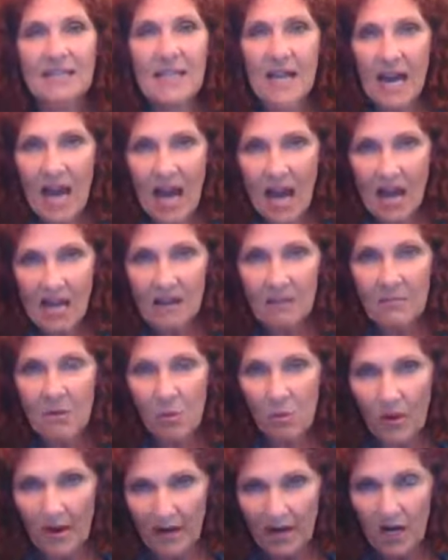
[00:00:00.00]
that I'm
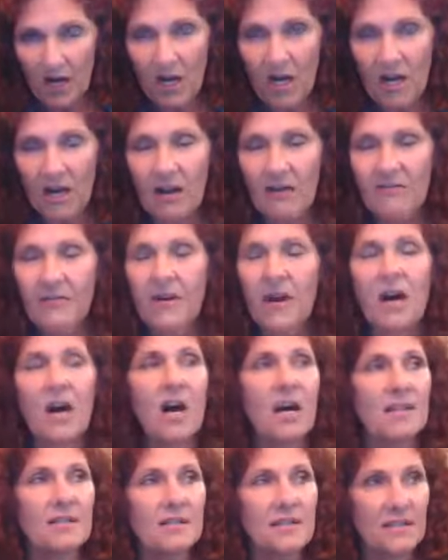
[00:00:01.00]
aware of
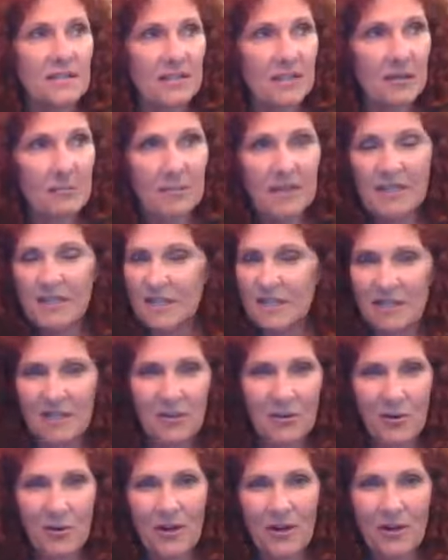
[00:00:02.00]
on CBD
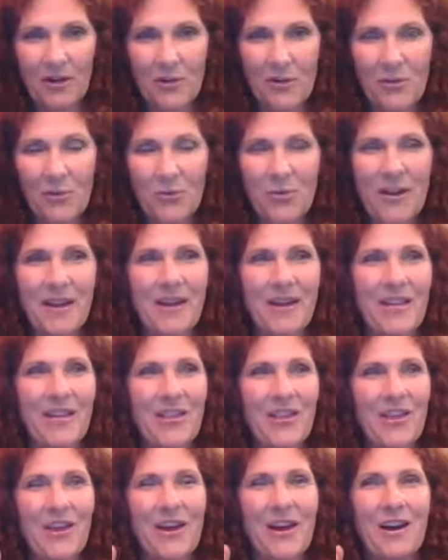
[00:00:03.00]
oil with
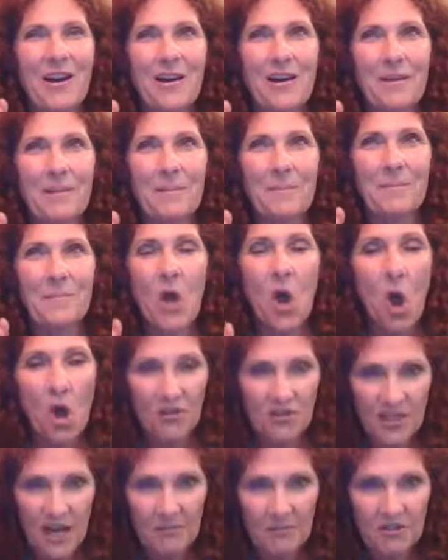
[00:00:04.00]
um,
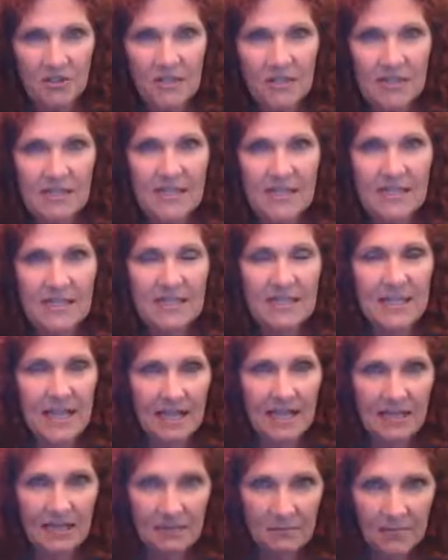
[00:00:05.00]
Alzheimer's disease
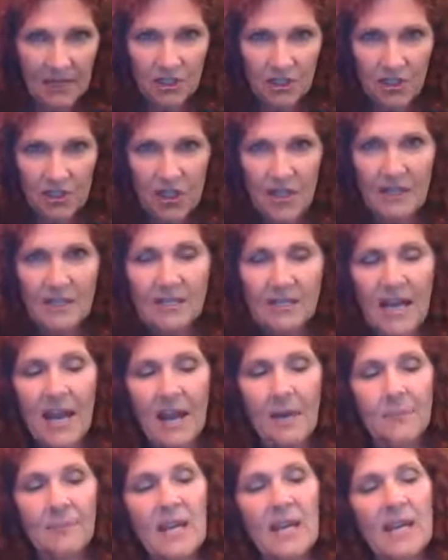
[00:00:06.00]
and dementia. Now,
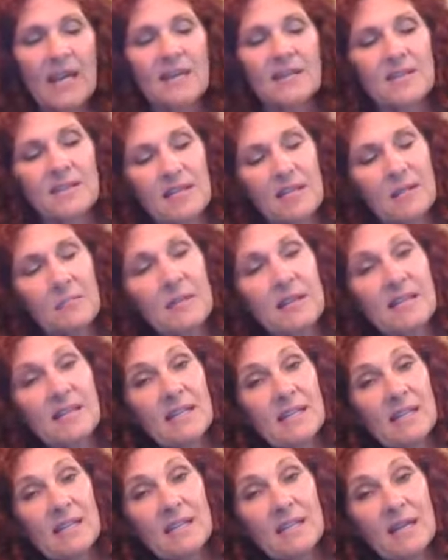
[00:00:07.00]

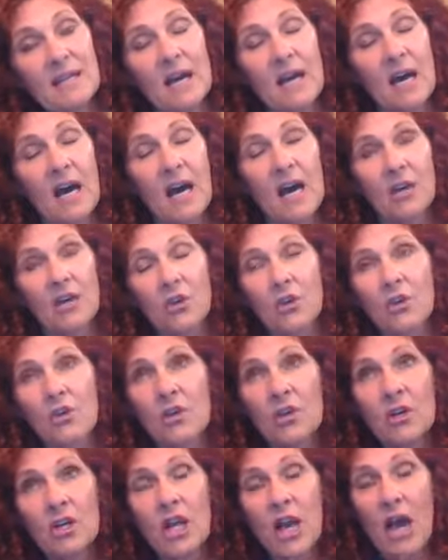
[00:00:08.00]
CBD, a
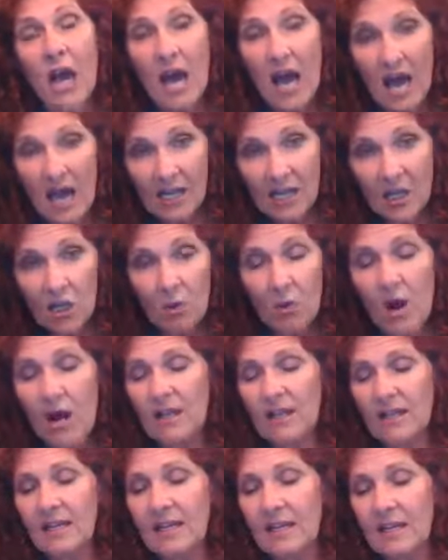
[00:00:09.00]
good high
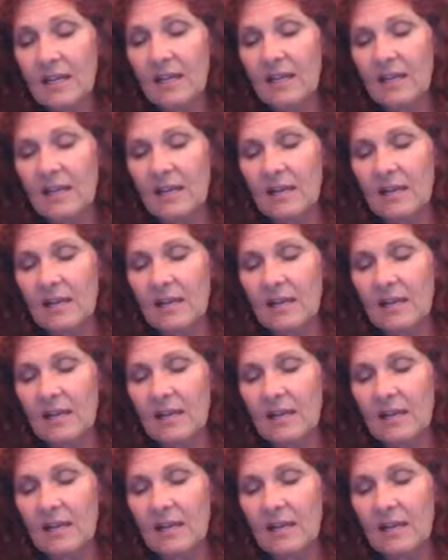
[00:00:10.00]
quality